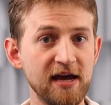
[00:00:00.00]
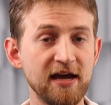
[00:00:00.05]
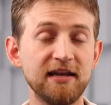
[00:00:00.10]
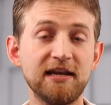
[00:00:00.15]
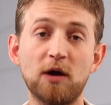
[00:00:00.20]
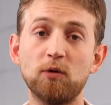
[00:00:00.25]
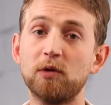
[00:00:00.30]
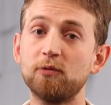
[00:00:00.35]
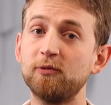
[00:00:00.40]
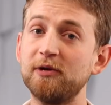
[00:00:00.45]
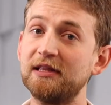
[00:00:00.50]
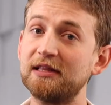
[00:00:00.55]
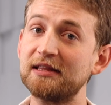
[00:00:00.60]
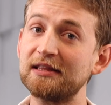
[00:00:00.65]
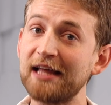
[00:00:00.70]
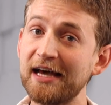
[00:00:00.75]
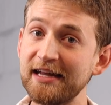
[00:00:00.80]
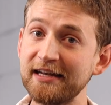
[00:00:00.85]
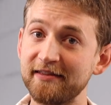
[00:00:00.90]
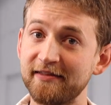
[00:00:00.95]
Now when we
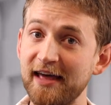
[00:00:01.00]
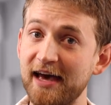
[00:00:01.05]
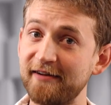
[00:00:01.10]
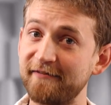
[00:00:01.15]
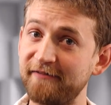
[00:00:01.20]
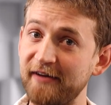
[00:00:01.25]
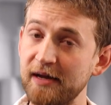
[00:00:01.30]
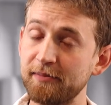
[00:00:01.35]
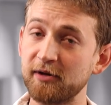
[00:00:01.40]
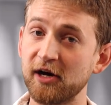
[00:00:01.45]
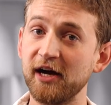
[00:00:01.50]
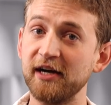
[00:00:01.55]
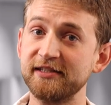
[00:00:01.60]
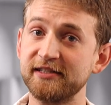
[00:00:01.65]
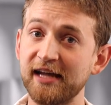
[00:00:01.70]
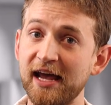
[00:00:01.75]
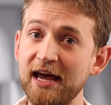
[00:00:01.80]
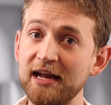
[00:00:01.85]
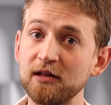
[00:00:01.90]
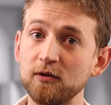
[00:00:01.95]
light that
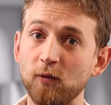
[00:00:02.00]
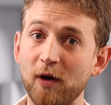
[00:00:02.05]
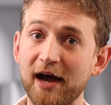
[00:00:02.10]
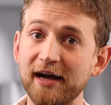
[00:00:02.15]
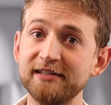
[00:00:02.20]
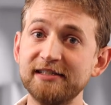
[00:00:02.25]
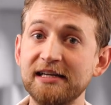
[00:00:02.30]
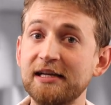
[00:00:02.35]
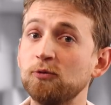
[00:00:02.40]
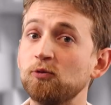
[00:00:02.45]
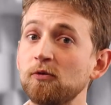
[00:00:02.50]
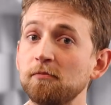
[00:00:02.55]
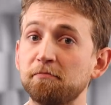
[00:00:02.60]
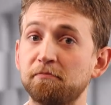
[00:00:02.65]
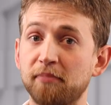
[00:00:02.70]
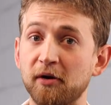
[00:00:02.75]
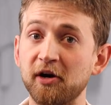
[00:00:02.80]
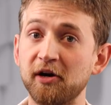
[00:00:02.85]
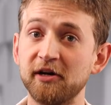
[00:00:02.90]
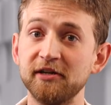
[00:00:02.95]
vaporized candle wax, it will
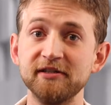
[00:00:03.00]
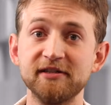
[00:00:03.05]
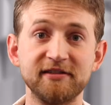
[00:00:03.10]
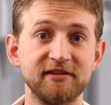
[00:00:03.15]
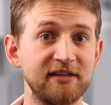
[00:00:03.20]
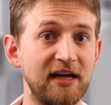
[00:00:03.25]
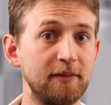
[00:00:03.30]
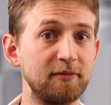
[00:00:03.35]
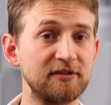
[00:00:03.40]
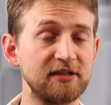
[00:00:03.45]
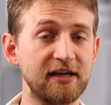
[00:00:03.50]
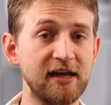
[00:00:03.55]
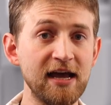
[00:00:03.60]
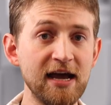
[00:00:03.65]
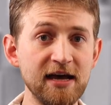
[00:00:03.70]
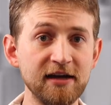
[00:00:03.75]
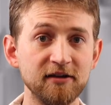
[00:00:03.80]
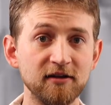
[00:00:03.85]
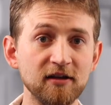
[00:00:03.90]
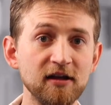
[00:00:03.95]
burn, same as a
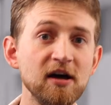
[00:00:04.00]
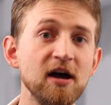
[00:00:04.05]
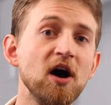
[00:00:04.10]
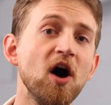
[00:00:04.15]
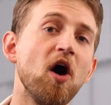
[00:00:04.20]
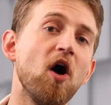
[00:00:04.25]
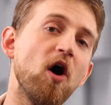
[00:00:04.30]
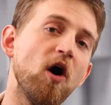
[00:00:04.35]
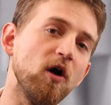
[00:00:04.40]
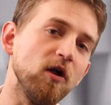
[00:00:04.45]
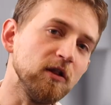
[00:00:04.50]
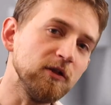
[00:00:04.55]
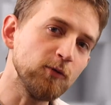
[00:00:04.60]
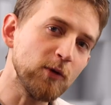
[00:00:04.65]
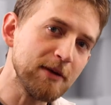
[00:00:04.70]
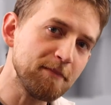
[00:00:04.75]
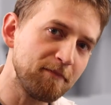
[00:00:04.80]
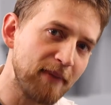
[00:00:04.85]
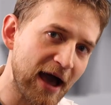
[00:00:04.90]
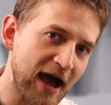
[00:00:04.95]
candle, all the
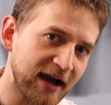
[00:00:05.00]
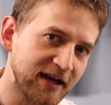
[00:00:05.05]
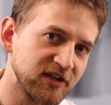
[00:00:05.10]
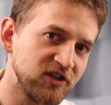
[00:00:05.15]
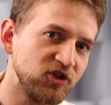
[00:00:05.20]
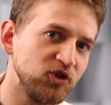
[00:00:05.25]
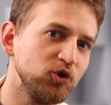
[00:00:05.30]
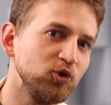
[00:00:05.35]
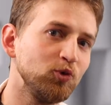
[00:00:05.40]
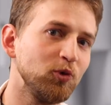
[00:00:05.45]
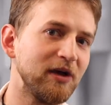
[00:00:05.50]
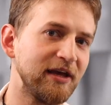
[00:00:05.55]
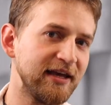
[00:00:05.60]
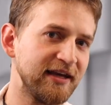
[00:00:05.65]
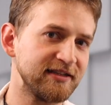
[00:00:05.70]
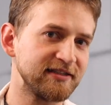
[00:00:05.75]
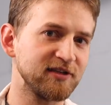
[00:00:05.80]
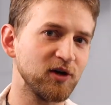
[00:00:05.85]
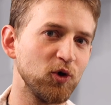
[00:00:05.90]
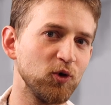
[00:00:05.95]
way back to
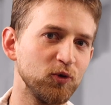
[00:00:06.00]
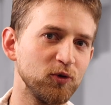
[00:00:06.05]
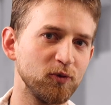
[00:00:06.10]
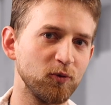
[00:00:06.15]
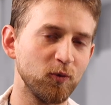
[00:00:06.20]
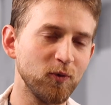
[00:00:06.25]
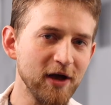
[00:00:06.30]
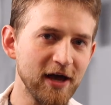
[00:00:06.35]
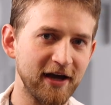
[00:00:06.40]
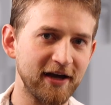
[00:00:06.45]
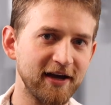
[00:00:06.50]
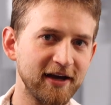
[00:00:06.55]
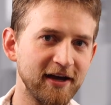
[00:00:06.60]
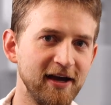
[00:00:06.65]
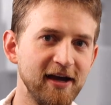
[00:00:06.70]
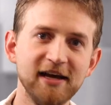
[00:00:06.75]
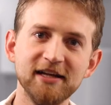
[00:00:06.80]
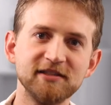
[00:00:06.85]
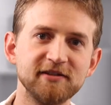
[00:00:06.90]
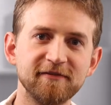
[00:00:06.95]
its own wick.
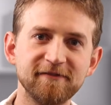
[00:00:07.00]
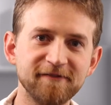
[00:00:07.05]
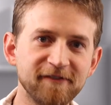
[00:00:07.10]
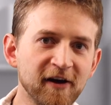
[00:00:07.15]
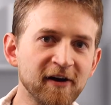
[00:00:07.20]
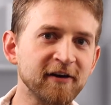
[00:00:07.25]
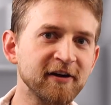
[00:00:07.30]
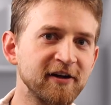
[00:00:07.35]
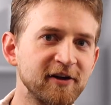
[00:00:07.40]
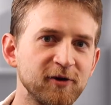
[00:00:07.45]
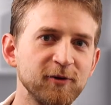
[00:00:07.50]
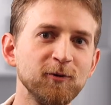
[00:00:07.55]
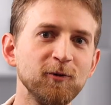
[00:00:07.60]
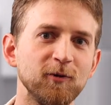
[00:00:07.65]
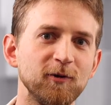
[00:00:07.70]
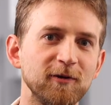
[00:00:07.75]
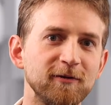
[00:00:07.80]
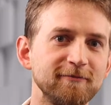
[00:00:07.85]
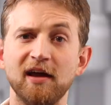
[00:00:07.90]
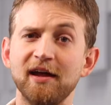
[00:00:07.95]
It's very
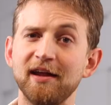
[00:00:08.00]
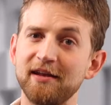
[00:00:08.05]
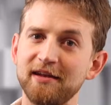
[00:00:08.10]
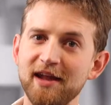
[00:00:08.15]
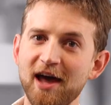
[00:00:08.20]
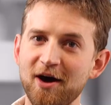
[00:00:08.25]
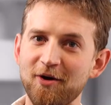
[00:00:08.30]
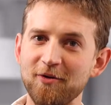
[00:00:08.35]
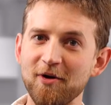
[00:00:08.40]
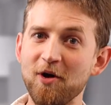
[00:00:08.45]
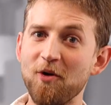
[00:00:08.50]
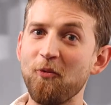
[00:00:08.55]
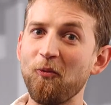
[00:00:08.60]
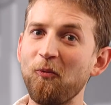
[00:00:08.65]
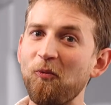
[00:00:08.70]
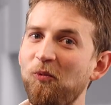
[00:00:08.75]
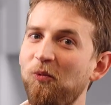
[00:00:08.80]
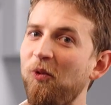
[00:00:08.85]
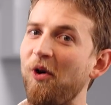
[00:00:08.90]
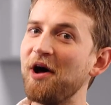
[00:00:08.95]
cool. Now,
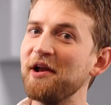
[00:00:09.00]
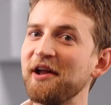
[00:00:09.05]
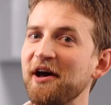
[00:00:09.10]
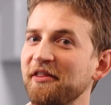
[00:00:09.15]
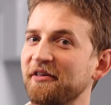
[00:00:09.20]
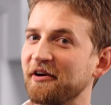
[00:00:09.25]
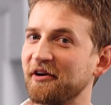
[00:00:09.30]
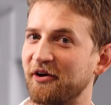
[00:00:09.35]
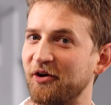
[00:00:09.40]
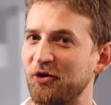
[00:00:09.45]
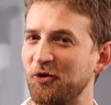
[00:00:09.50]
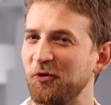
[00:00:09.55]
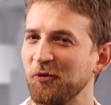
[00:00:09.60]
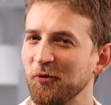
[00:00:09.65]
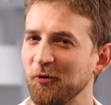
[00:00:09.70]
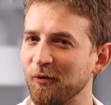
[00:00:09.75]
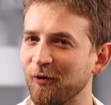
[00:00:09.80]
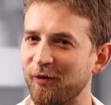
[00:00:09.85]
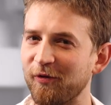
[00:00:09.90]
one other cool